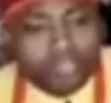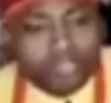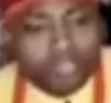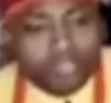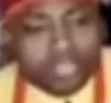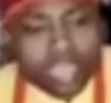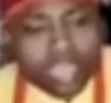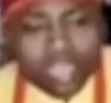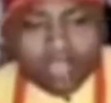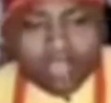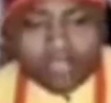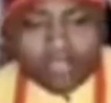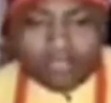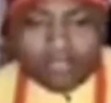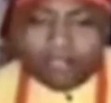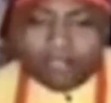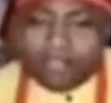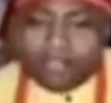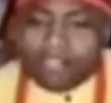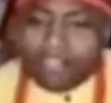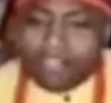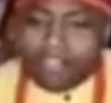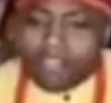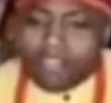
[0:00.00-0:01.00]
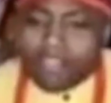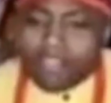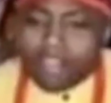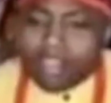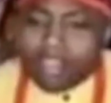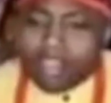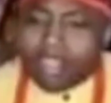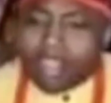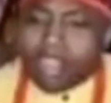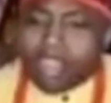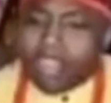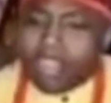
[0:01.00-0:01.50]
Now,
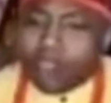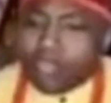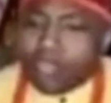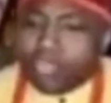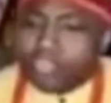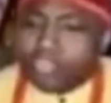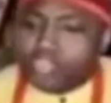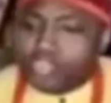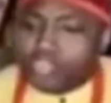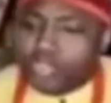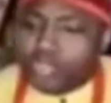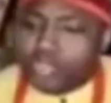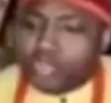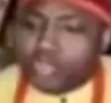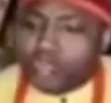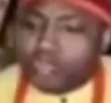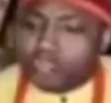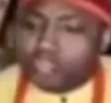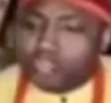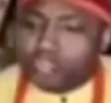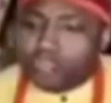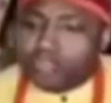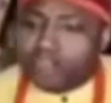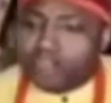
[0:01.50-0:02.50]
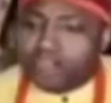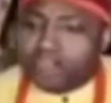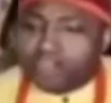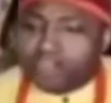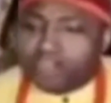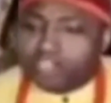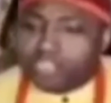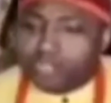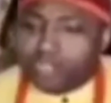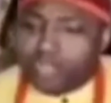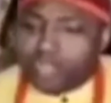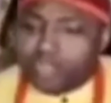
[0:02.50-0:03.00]
I want to, for
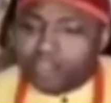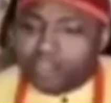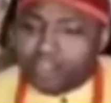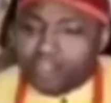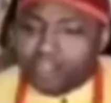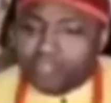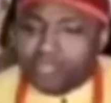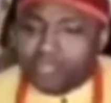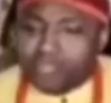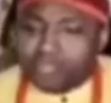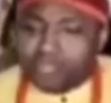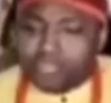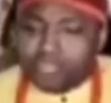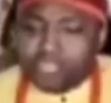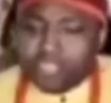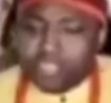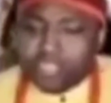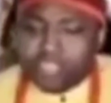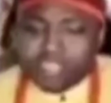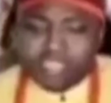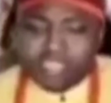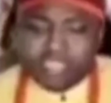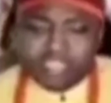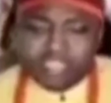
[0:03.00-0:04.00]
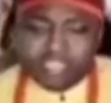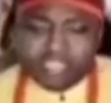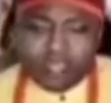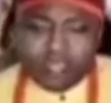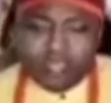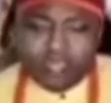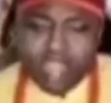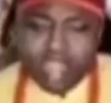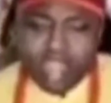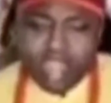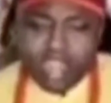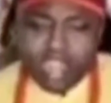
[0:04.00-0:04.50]
some of you, the reason
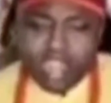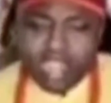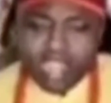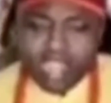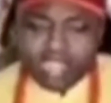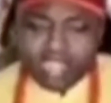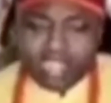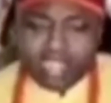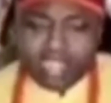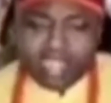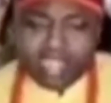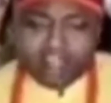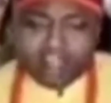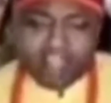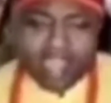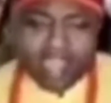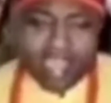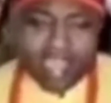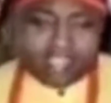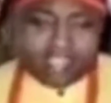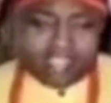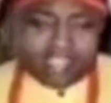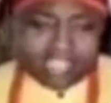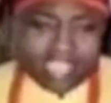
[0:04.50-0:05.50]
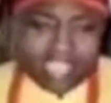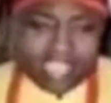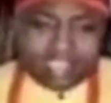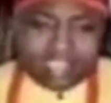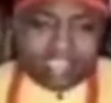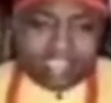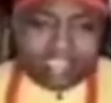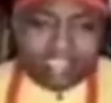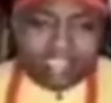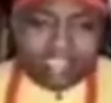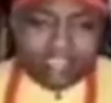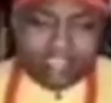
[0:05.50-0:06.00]
why I can never attack
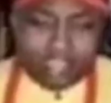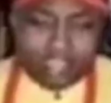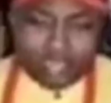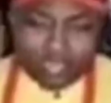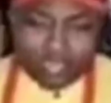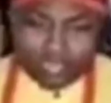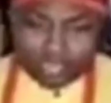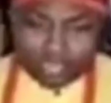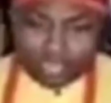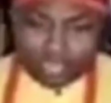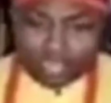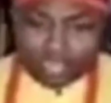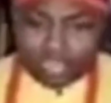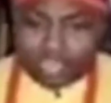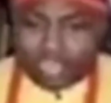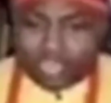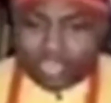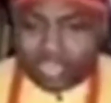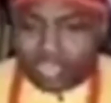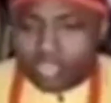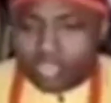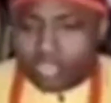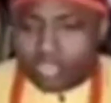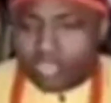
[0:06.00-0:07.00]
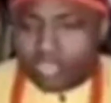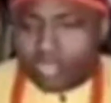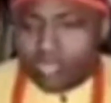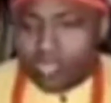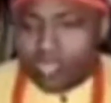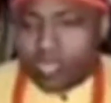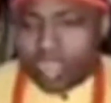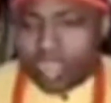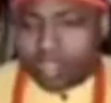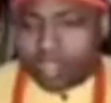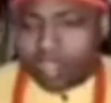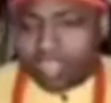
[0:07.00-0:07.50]
those
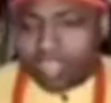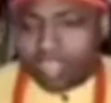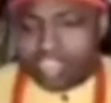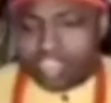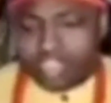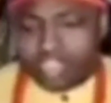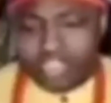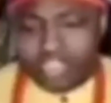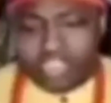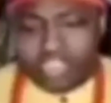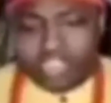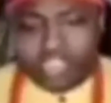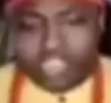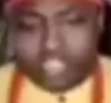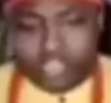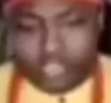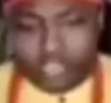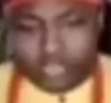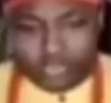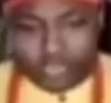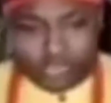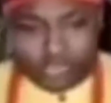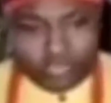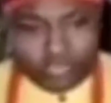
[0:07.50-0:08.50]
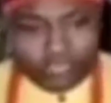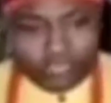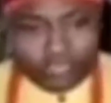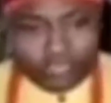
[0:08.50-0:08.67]
who are mentioning it do,